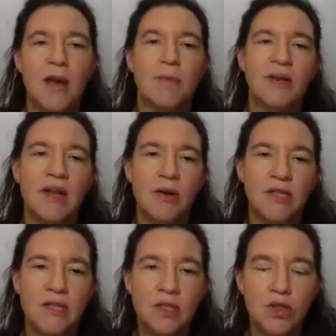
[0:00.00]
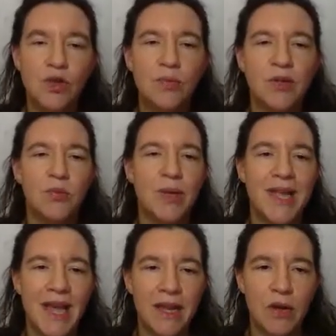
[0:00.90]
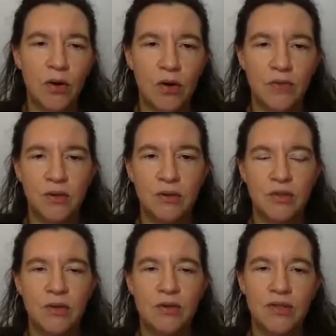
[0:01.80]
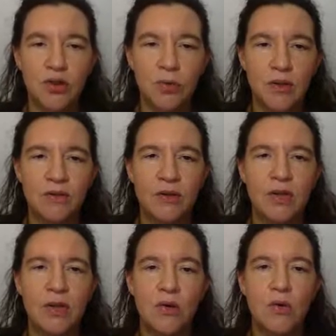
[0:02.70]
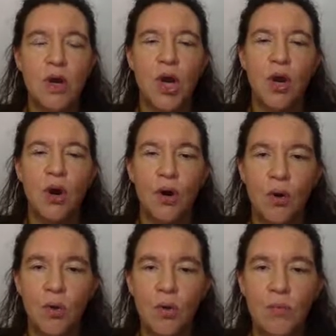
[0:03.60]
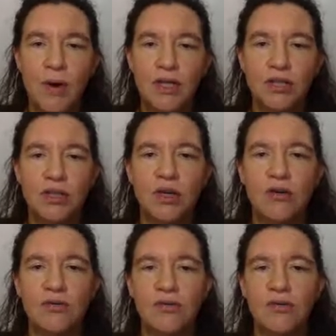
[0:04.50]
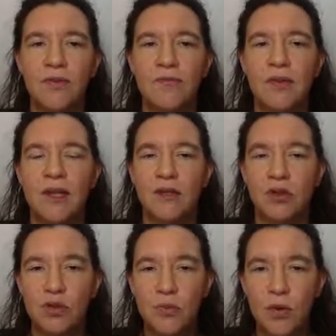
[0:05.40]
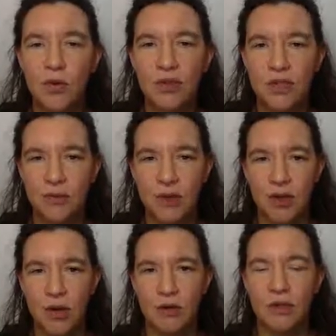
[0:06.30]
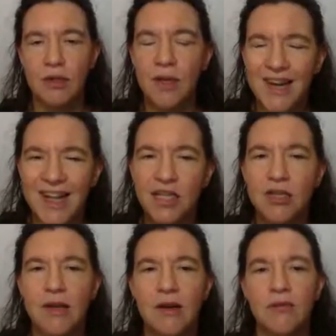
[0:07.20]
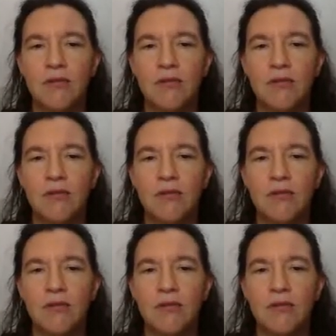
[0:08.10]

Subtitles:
But now let's assume that we're getting all of those. So assume that we know a whole bunch of small discrete logs. And actually, I'm going to